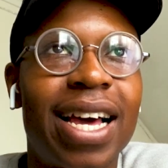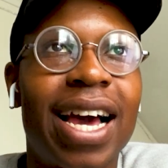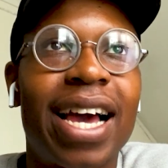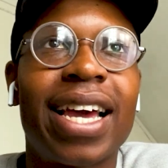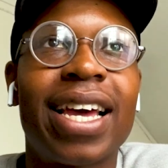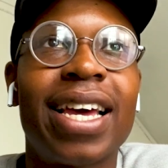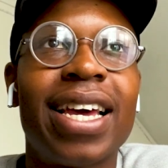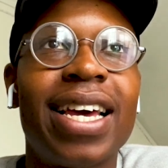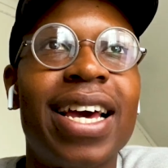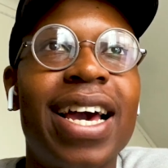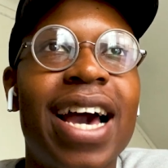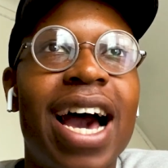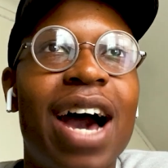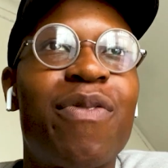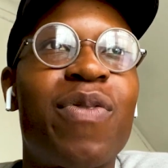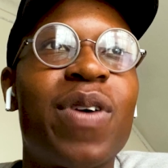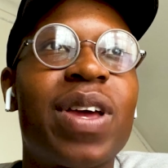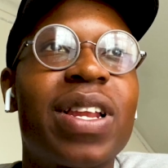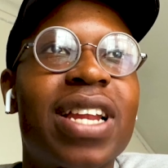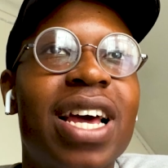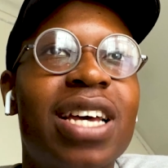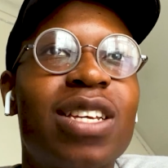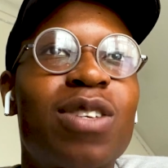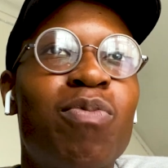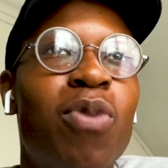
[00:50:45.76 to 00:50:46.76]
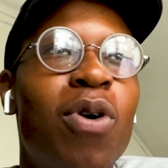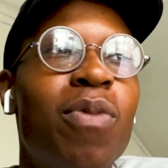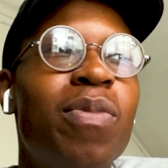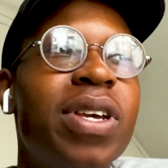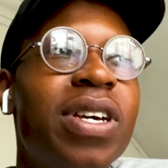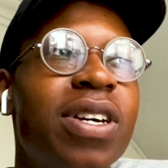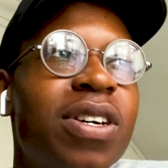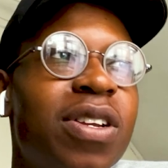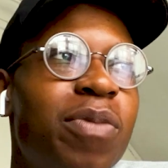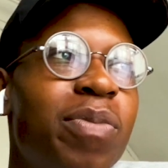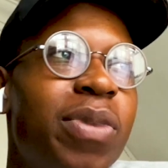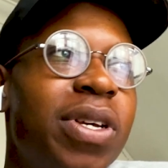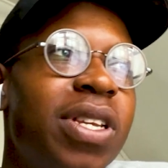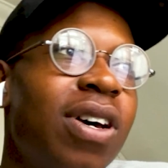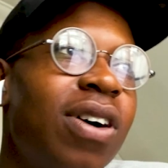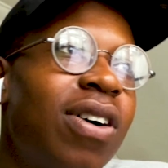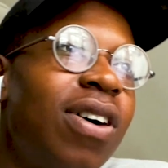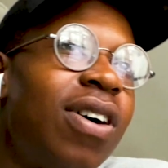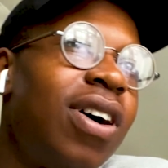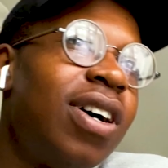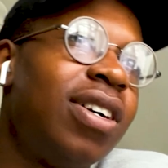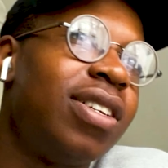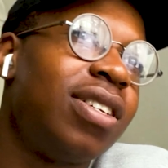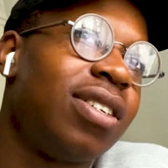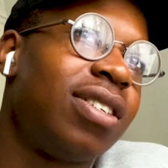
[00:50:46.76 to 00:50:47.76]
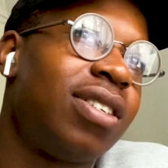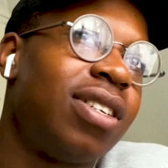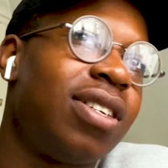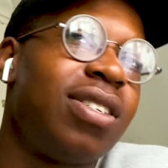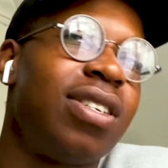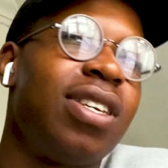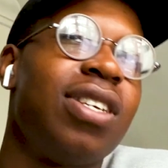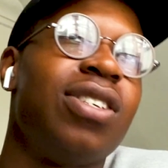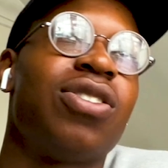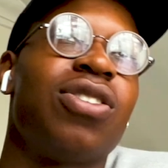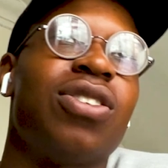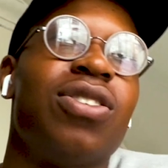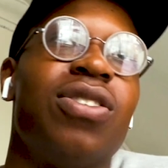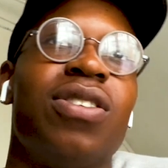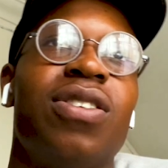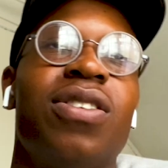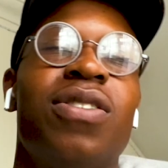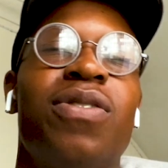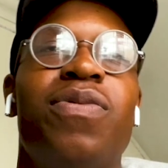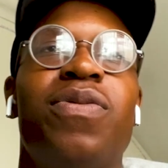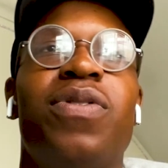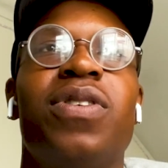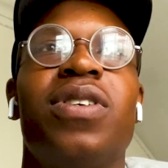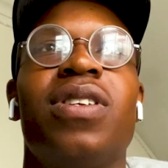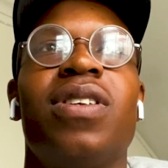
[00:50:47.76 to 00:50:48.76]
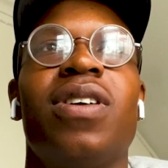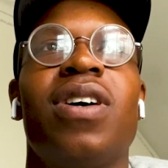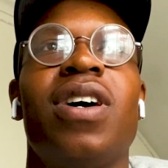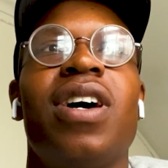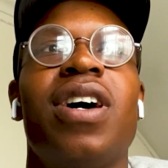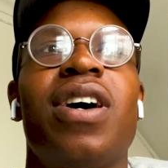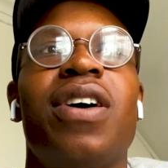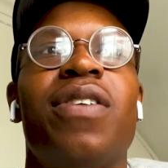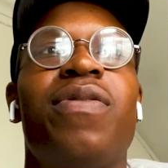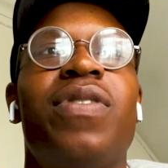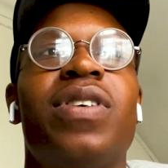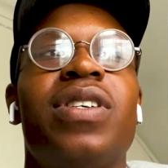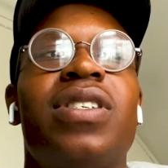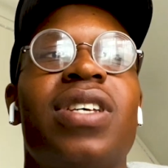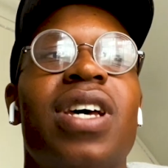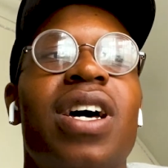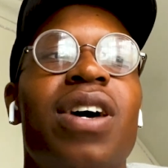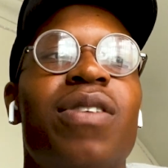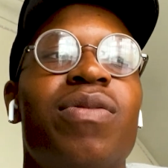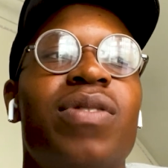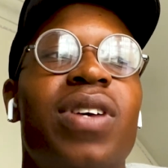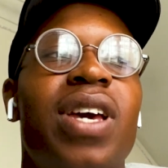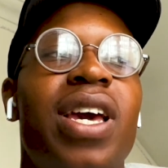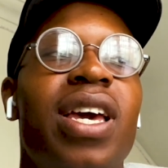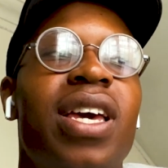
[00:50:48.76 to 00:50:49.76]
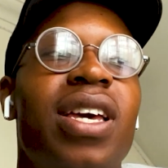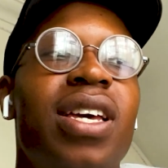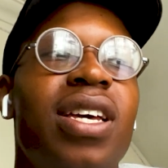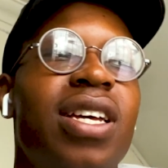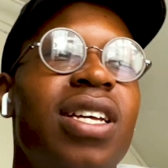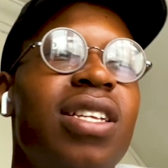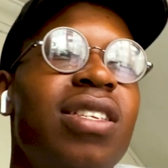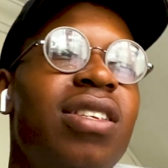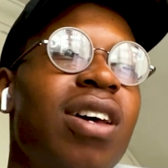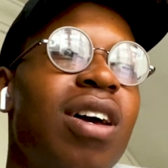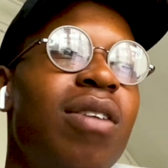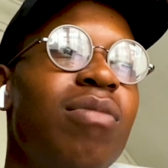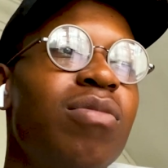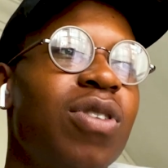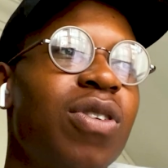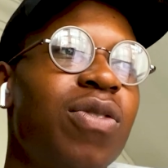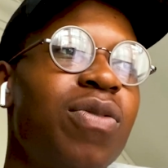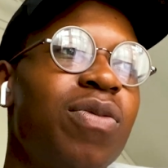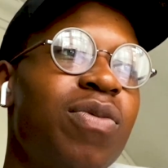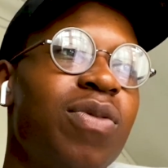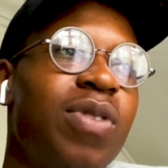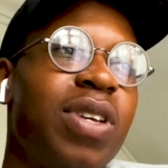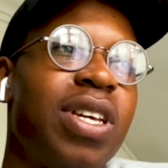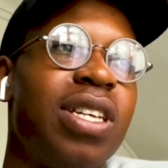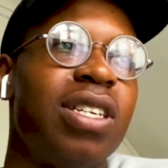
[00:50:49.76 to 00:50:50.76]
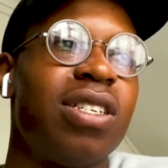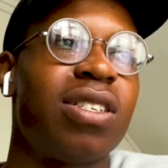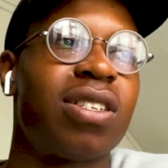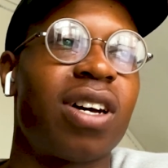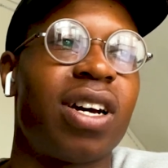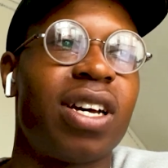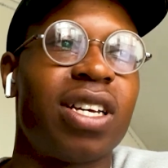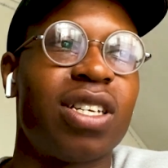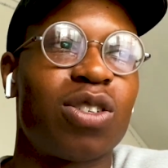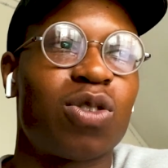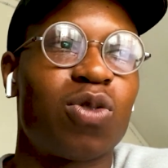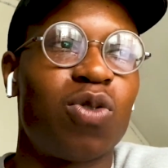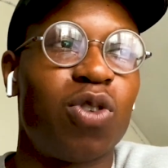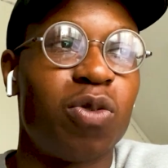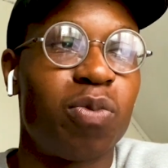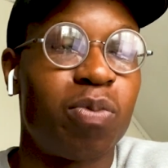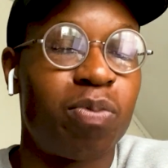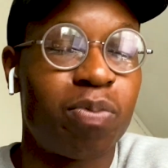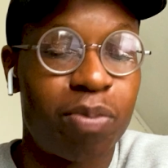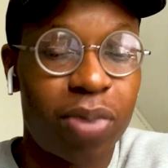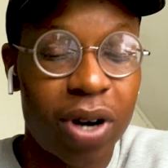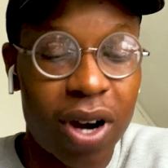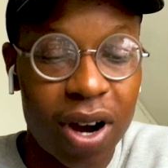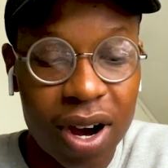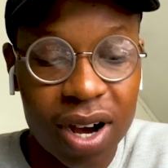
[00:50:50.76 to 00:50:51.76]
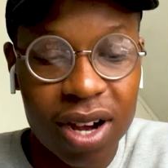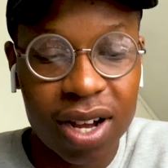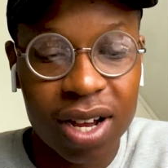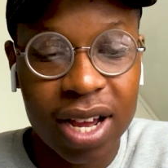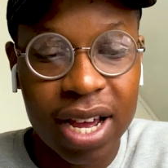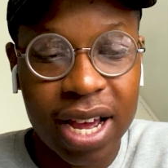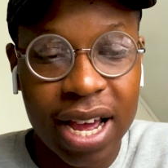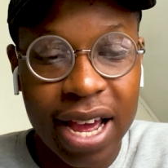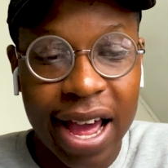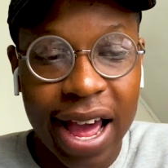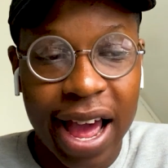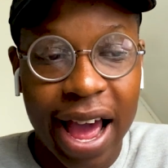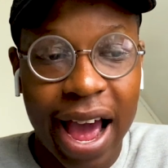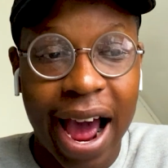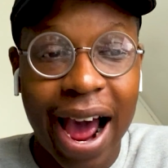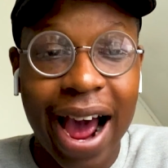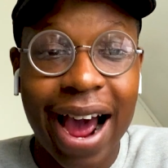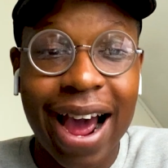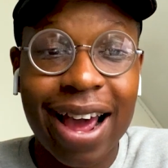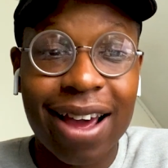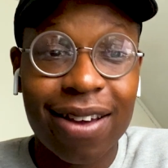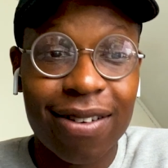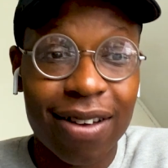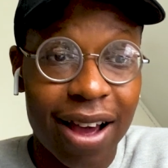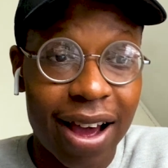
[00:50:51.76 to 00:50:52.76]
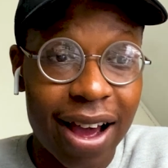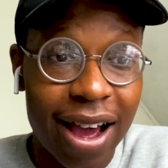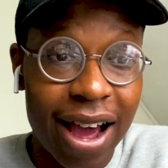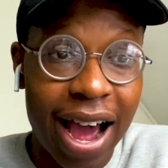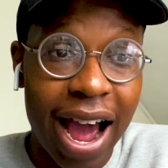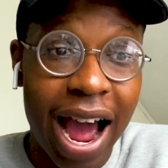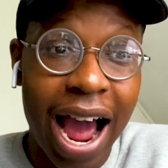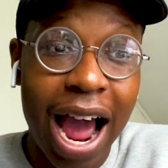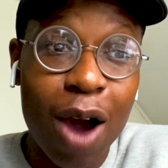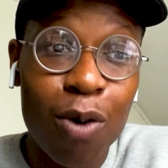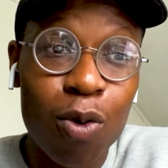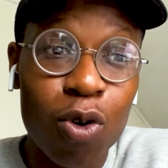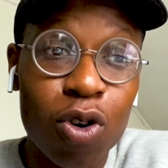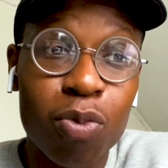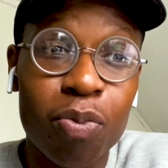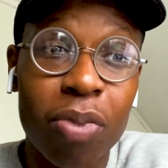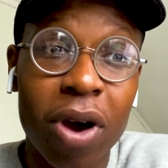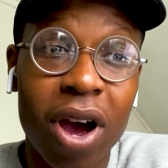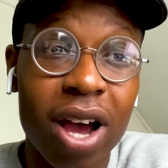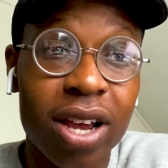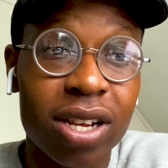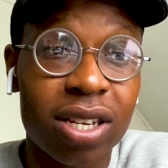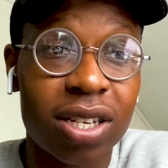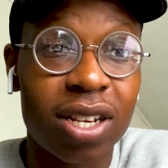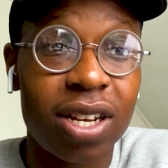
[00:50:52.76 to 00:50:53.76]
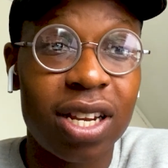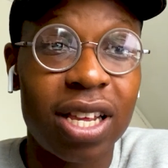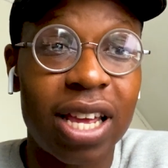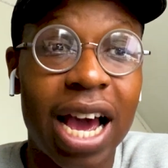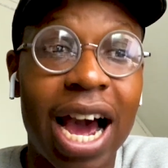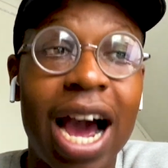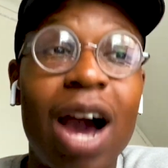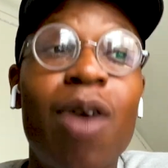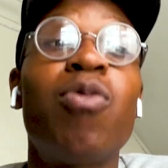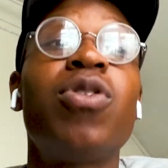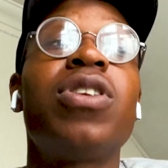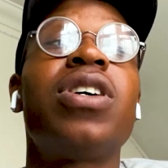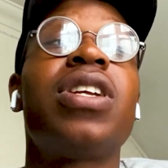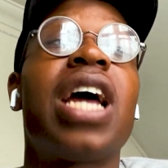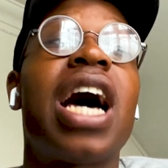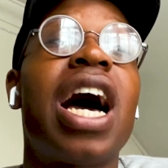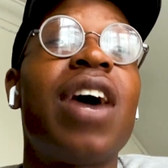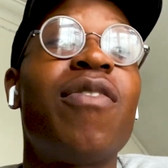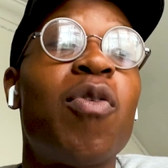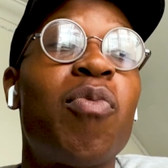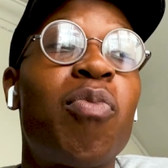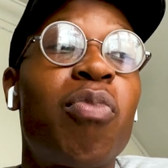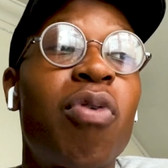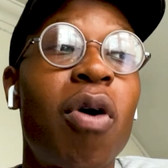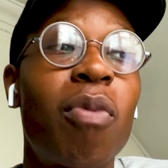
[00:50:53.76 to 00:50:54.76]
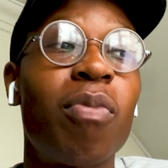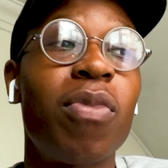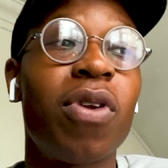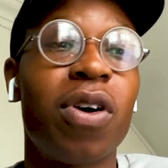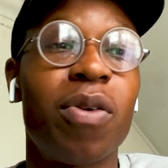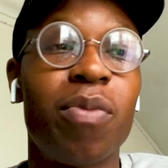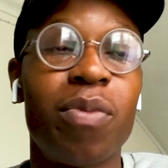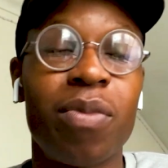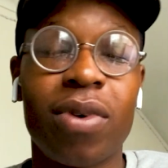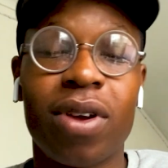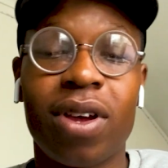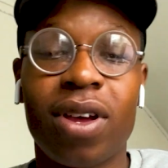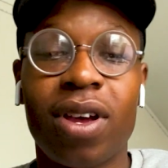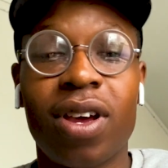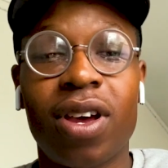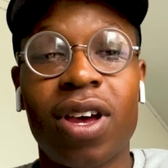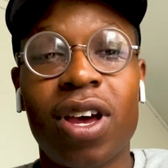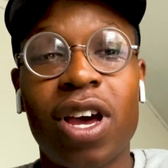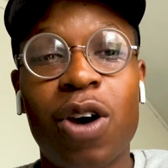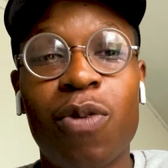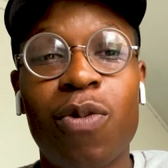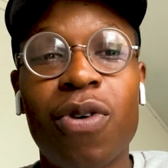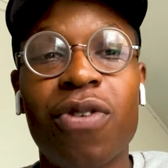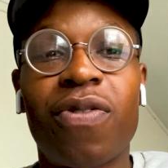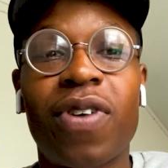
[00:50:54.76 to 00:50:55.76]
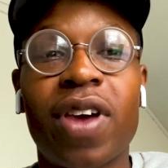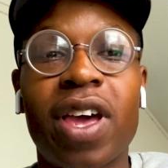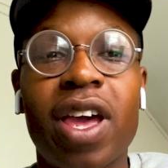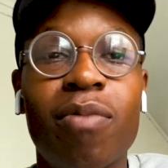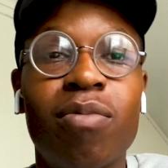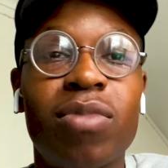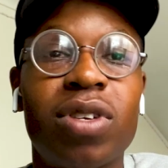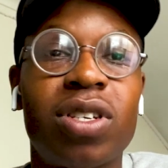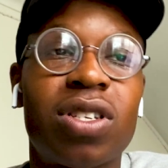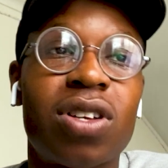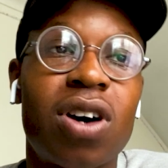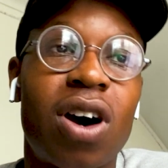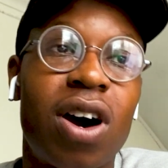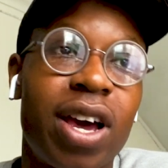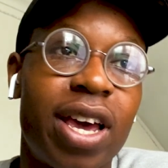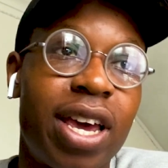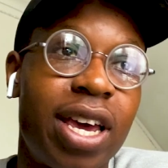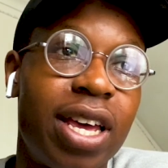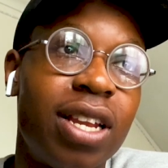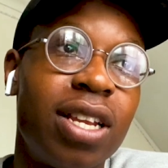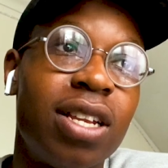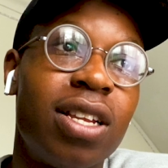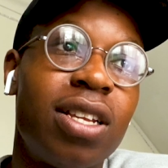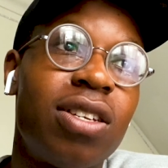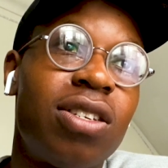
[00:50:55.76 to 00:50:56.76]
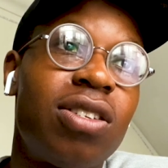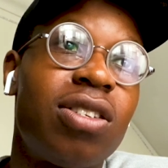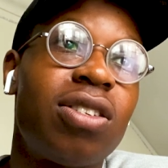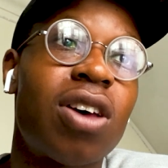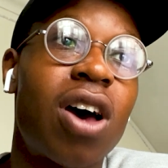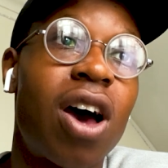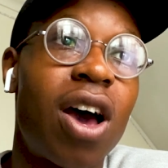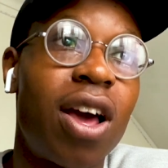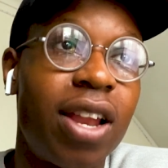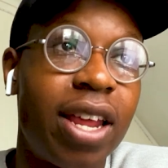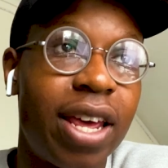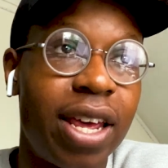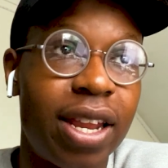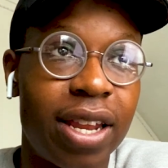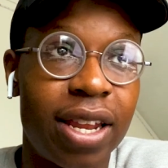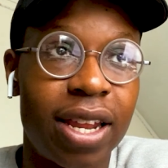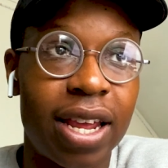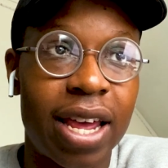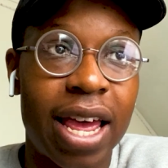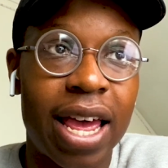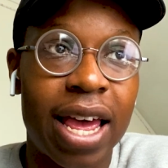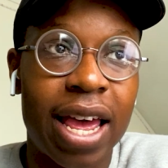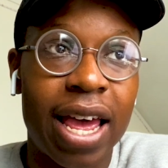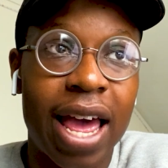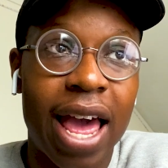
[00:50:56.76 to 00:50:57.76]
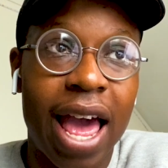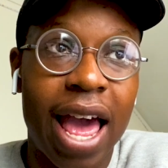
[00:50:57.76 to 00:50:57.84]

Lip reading: Like, I think that's probably going to be the hardest decision for Southgate in terms of his starting squad. But I wouldn't have a problem with him starting Sterling